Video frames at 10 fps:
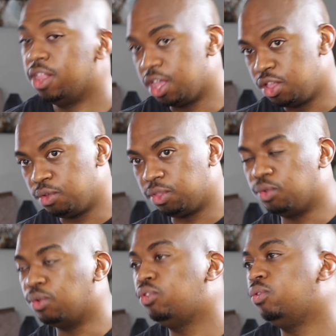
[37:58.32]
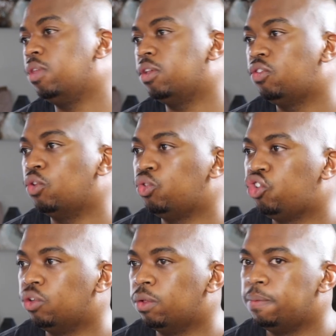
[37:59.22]
Then you talk to the
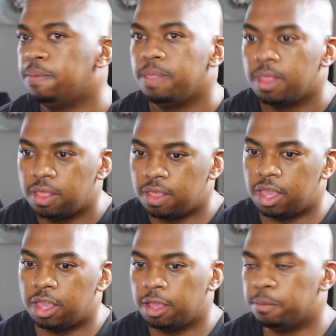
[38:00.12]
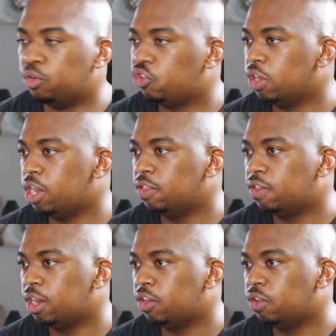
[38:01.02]
social, the emotional
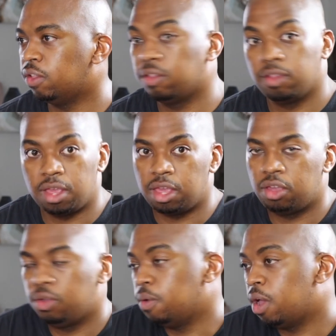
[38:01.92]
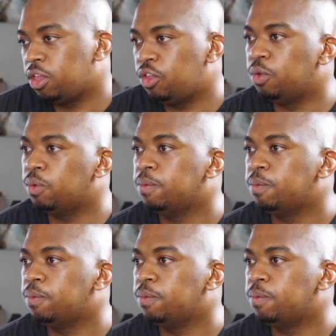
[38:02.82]
intelligence, the EQ, IQ